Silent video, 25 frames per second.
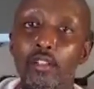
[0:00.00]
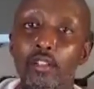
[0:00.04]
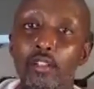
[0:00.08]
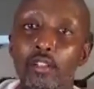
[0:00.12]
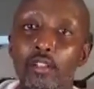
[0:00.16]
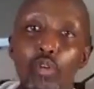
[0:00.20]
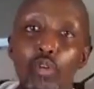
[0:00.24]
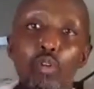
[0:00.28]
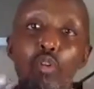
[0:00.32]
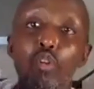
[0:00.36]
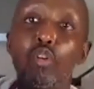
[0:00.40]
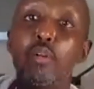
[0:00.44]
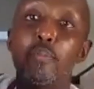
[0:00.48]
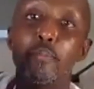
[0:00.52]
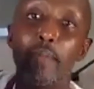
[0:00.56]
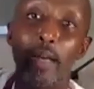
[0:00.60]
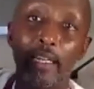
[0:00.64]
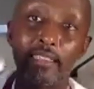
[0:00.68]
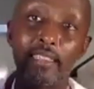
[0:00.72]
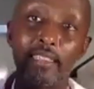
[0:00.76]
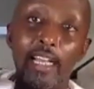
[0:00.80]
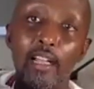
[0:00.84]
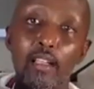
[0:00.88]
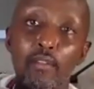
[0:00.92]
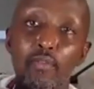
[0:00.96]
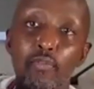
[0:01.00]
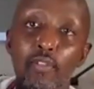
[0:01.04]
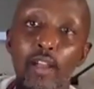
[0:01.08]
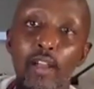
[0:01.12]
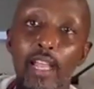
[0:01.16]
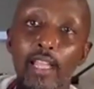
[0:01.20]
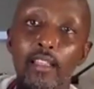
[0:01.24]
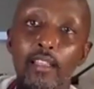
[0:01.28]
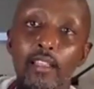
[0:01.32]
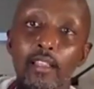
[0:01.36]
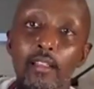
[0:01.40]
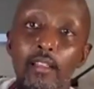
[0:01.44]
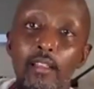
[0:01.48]
to cook my duck fat,
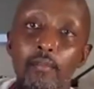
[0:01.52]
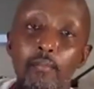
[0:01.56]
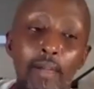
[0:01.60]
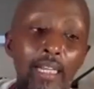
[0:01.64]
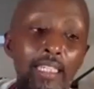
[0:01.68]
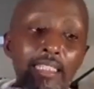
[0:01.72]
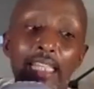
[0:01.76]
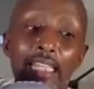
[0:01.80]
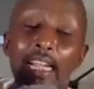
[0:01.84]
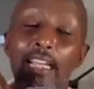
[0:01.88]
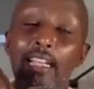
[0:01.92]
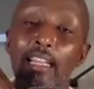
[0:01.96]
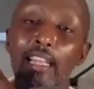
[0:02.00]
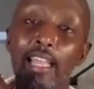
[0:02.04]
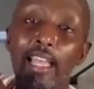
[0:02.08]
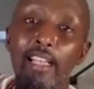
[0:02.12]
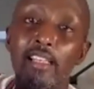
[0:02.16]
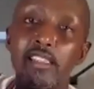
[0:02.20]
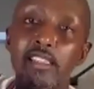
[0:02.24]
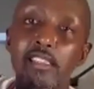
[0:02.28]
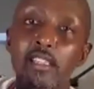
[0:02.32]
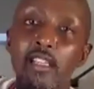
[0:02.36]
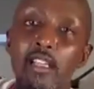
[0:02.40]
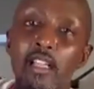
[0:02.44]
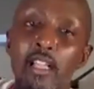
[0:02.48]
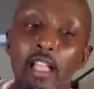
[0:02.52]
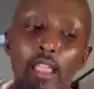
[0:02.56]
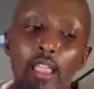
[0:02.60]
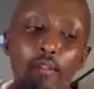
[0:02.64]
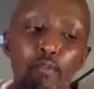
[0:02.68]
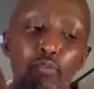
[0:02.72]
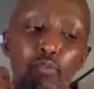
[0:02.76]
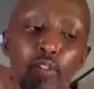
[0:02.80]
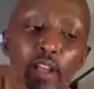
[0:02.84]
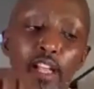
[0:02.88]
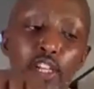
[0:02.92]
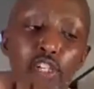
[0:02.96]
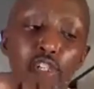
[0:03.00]
my duck legs. In
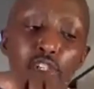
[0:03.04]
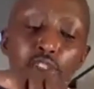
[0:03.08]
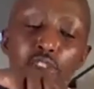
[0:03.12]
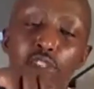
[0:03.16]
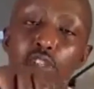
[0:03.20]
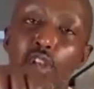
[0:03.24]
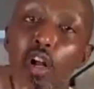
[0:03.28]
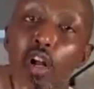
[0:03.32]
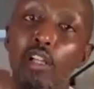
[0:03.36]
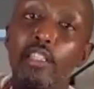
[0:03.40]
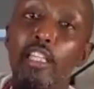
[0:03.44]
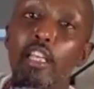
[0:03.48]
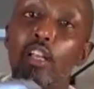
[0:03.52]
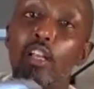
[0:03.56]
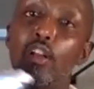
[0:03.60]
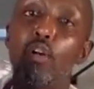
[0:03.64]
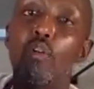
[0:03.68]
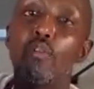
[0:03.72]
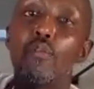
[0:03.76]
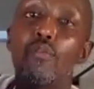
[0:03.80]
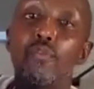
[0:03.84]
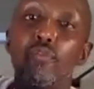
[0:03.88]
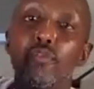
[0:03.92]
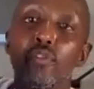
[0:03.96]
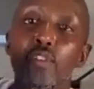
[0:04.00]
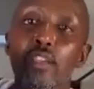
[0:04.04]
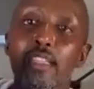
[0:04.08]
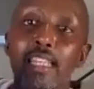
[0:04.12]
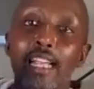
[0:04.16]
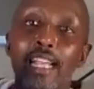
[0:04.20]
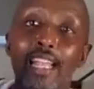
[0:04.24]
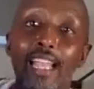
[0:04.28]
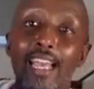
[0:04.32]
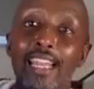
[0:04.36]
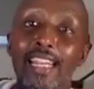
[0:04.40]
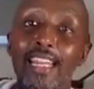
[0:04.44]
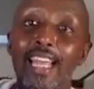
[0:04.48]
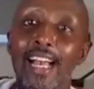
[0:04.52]
French, it's called the confit de
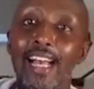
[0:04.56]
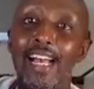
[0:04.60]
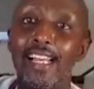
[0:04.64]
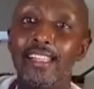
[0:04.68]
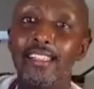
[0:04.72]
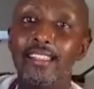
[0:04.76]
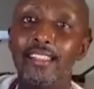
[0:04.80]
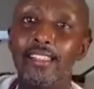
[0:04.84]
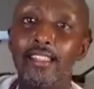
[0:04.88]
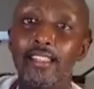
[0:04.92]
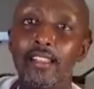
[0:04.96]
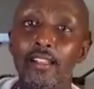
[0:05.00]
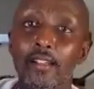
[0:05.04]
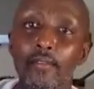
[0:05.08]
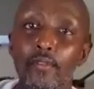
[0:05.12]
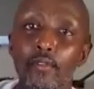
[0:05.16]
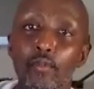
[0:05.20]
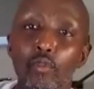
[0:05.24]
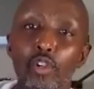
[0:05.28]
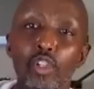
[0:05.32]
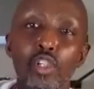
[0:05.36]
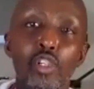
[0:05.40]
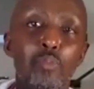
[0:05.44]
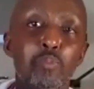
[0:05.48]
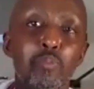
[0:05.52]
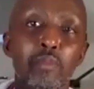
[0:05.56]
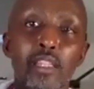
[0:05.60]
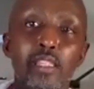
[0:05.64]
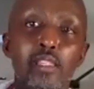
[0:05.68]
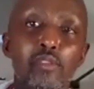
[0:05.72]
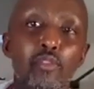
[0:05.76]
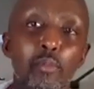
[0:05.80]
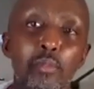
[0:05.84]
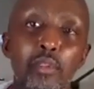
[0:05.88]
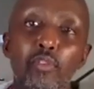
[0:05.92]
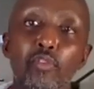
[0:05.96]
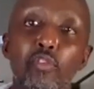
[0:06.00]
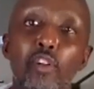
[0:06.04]
canard, which means
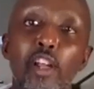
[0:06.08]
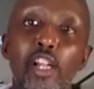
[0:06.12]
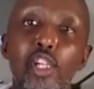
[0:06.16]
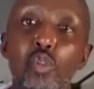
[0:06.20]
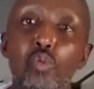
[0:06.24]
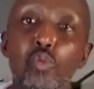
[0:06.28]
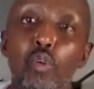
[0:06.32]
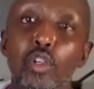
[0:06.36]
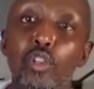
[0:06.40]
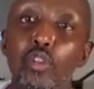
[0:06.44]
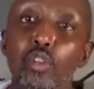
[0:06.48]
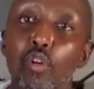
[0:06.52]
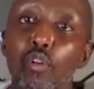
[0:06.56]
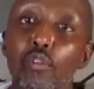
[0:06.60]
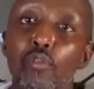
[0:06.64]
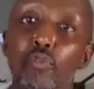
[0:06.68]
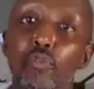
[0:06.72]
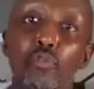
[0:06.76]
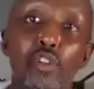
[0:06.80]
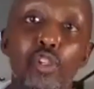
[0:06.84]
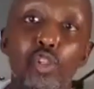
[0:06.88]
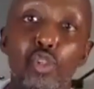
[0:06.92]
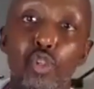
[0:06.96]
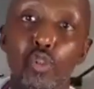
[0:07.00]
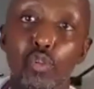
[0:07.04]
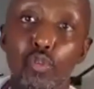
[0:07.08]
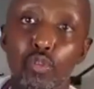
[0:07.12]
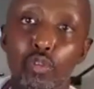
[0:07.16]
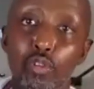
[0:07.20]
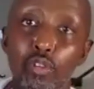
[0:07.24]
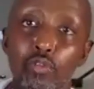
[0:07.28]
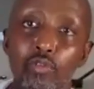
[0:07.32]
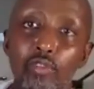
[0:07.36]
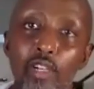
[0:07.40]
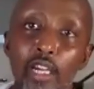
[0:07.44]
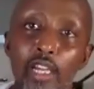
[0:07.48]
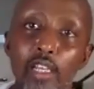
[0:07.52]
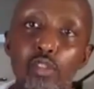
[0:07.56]
from the French word confiture,
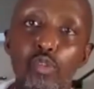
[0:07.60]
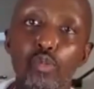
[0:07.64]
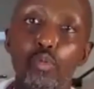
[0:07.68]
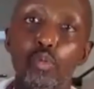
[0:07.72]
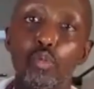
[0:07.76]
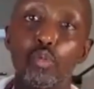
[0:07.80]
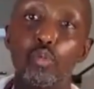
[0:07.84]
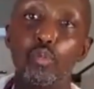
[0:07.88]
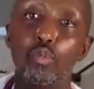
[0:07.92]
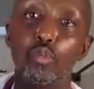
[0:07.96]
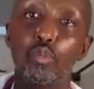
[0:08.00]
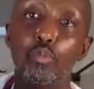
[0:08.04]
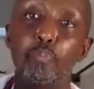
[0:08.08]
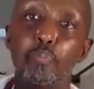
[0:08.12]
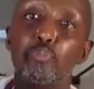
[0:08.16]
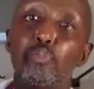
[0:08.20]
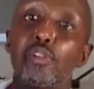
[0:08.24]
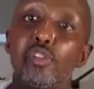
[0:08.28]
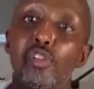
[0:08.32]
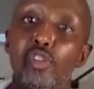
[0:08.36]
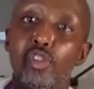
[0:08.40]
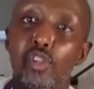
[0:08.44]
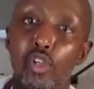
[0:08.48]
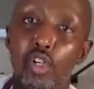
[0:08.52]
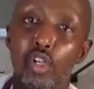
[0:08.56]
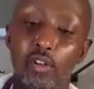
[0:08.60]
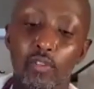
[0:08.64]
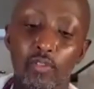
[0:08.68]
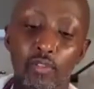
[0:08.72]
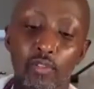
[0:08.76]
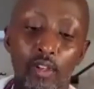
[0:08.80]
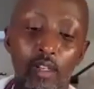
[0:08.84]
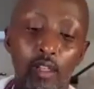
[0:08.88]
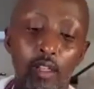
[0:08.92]
right? To preserve.